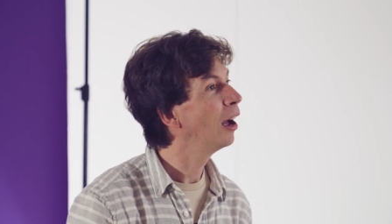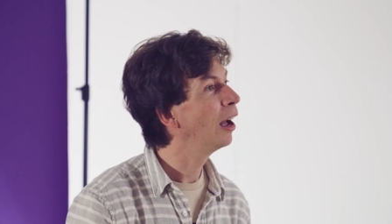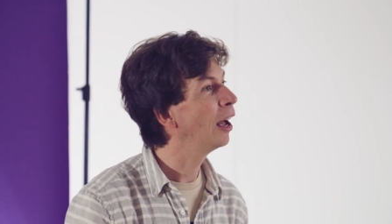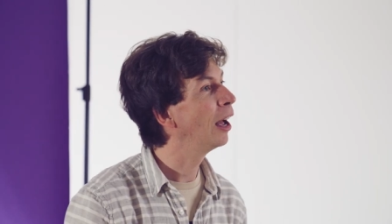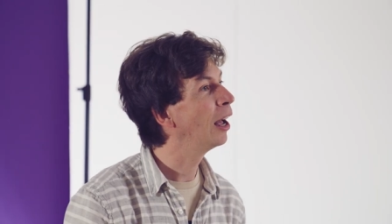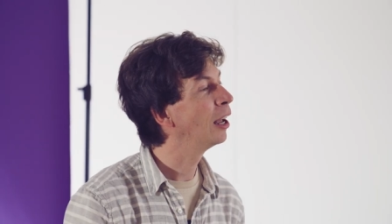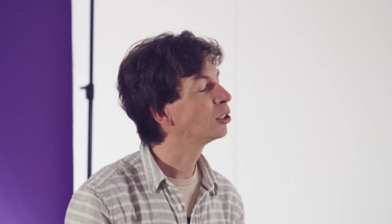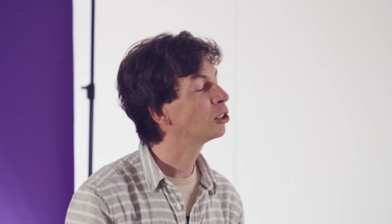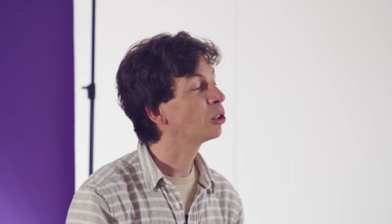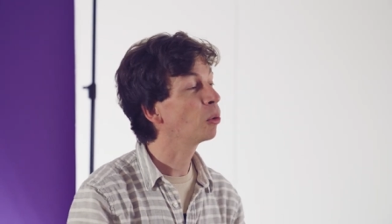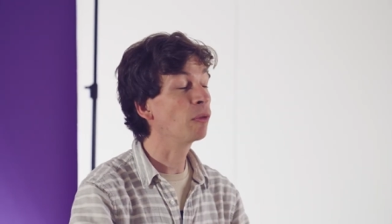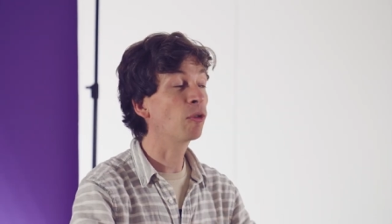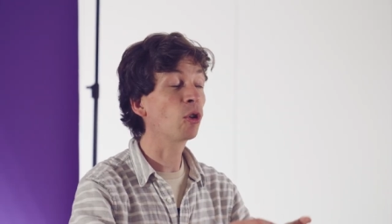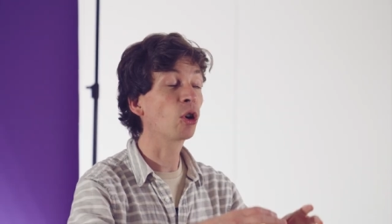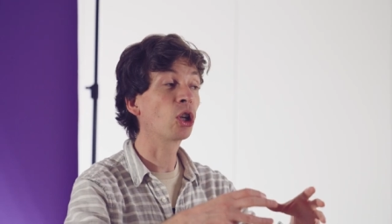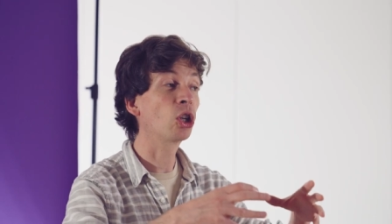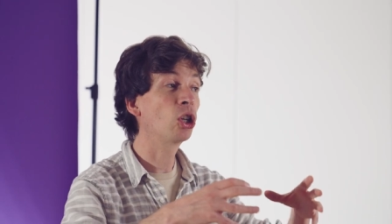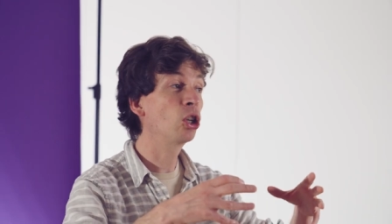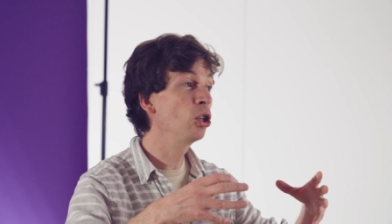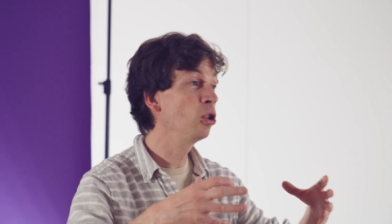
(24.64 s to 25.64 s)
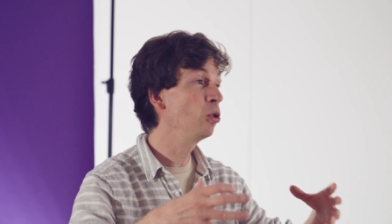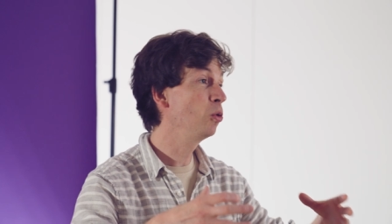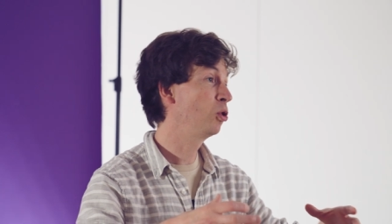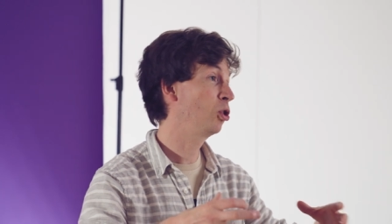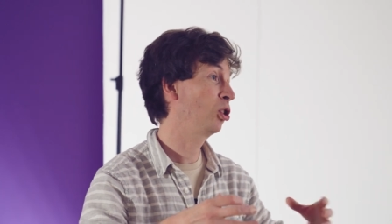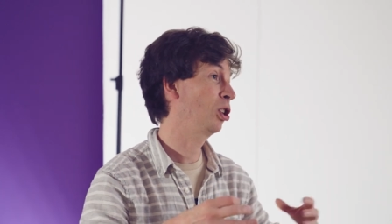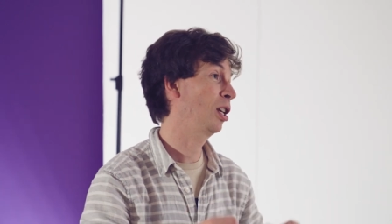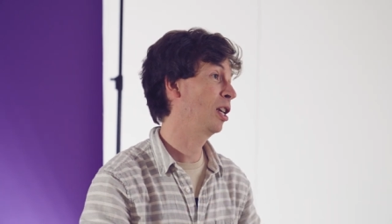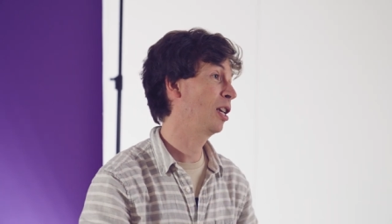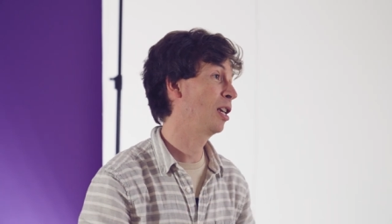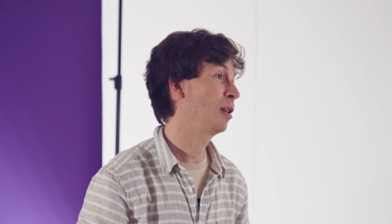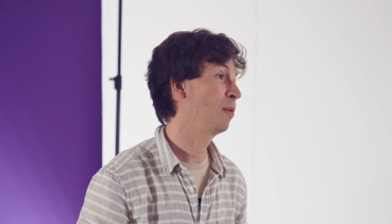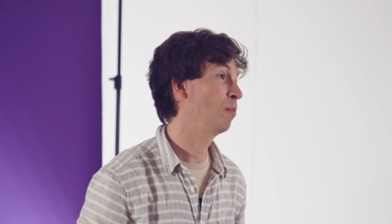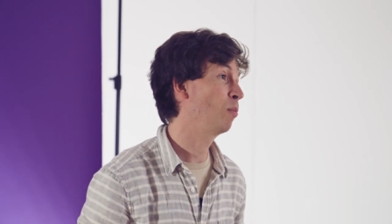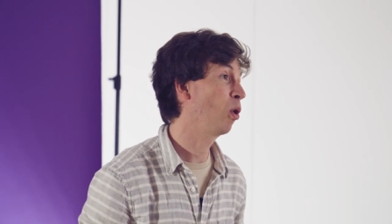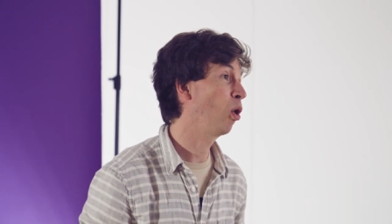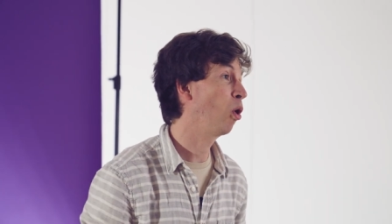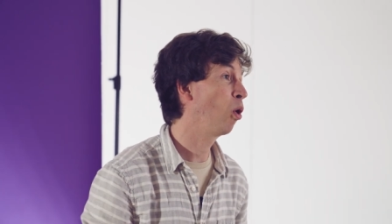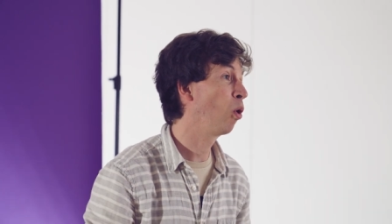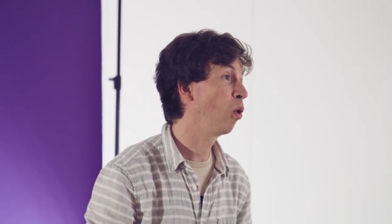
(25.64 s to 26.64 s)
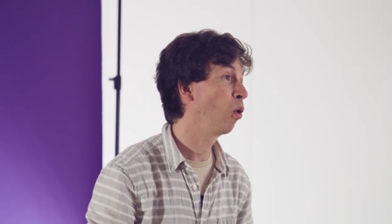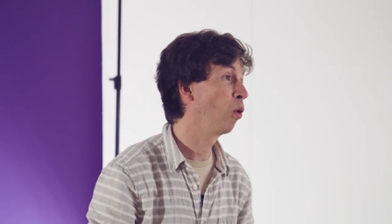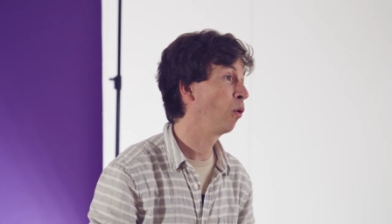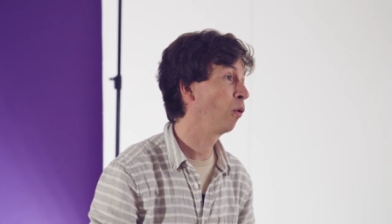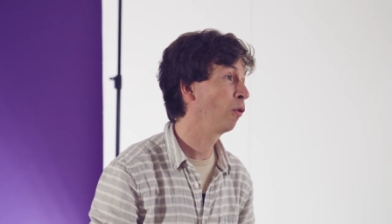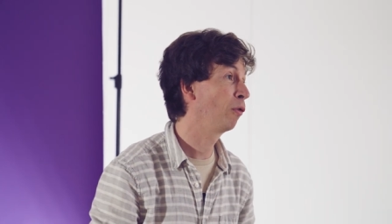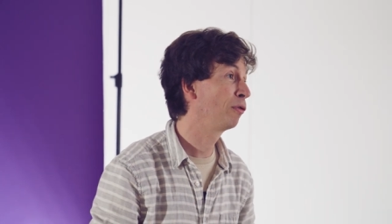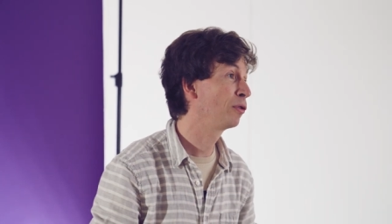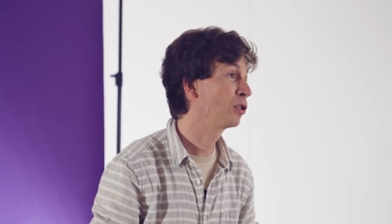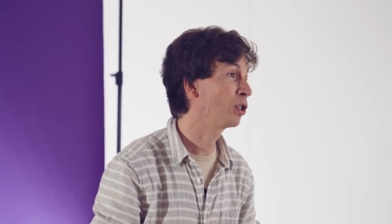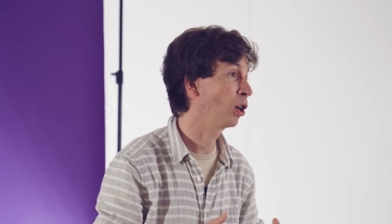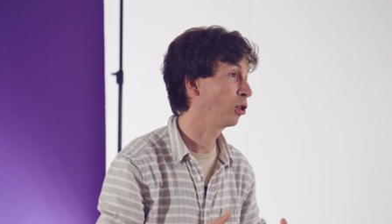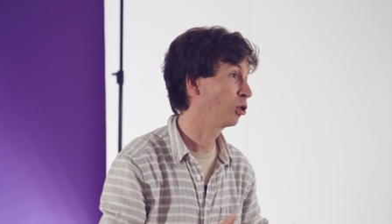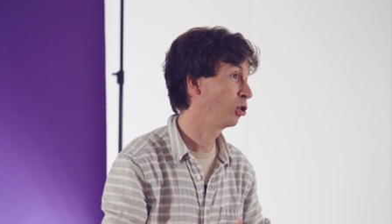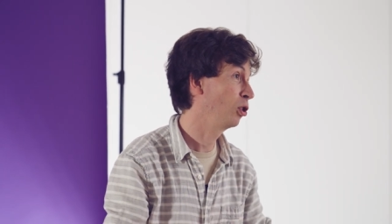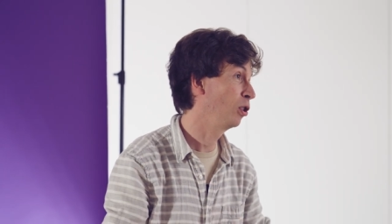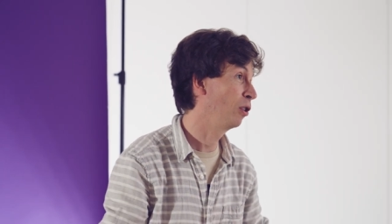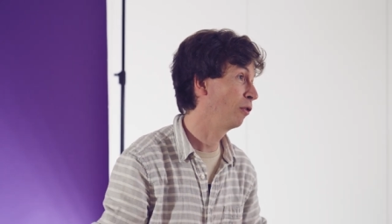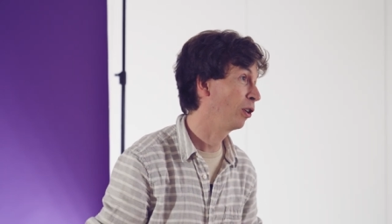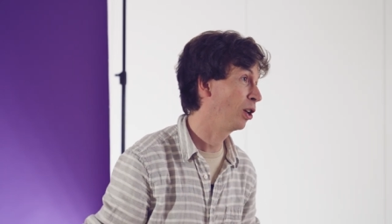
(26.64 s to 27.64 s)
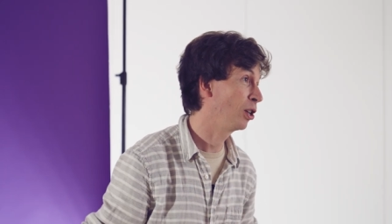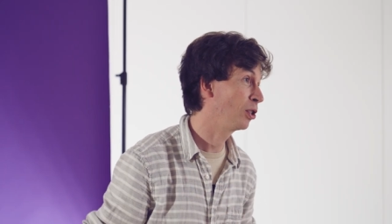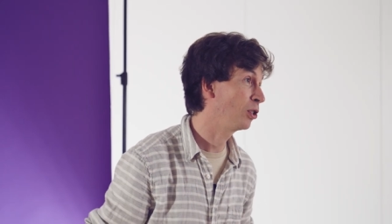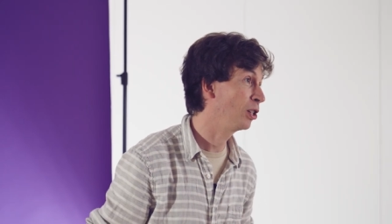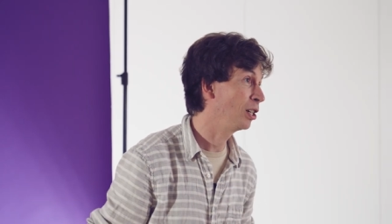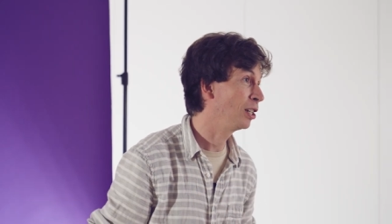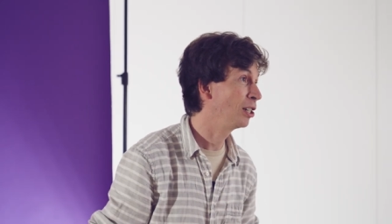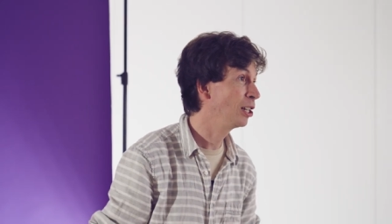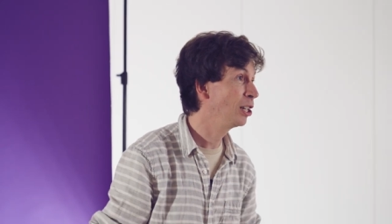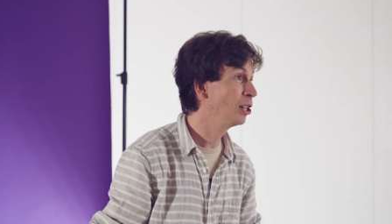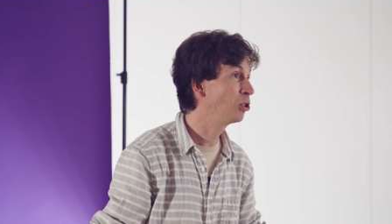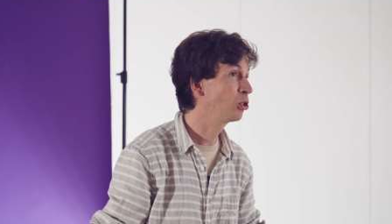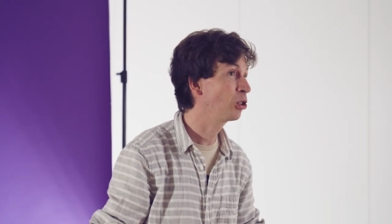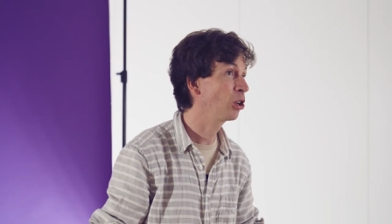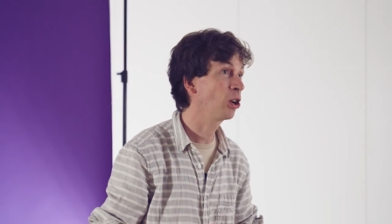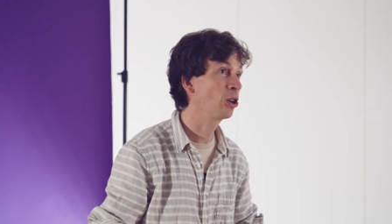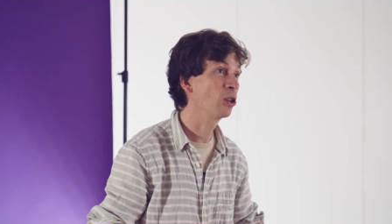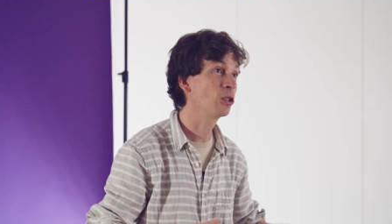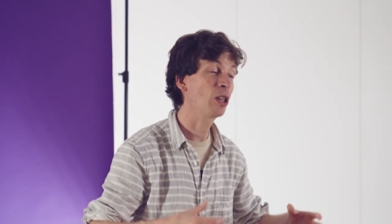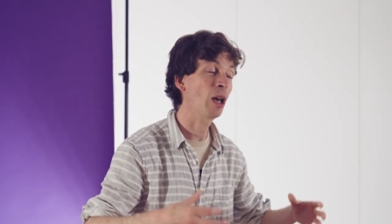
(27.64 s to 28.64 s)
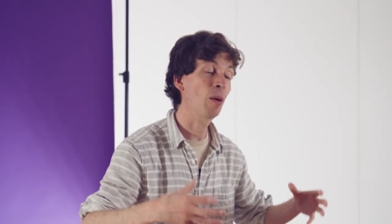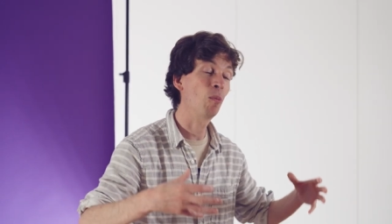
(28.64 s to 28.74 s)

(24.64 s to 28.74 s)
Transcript: Uh, so we've got a huge team of such university teachers,